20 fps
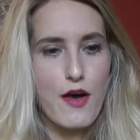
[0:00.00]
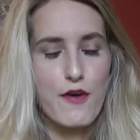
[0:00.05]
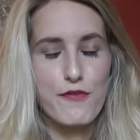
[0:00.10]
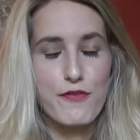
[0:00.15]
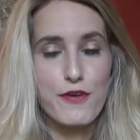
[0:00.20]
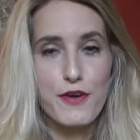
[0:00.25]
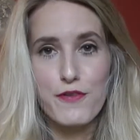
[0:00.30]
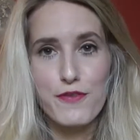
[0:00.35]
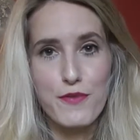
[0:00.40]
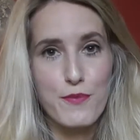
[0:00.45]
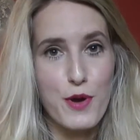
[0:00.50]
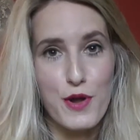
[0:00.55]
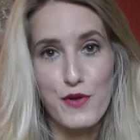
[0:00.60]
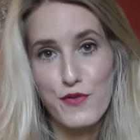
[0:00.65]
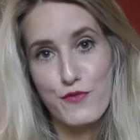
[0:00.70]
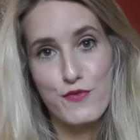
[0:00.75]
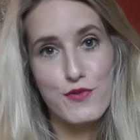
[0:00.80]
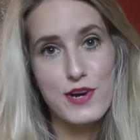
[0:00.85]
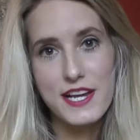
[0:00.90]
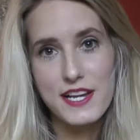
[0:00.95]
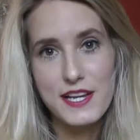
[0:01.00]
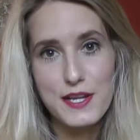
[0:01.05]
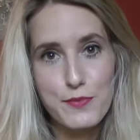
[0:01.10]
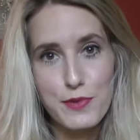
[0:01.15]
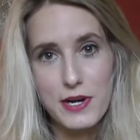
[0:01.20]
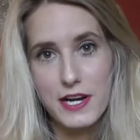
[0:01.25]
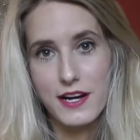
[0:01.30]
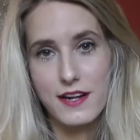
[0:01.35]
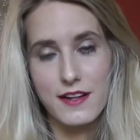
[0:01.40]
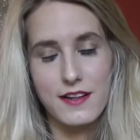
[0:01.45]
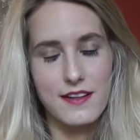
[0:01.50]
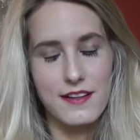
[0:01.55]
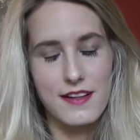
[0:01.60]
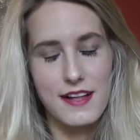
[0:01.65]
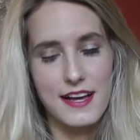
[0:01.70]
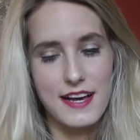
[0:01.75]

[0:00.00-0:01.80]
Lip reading: few of them went really well,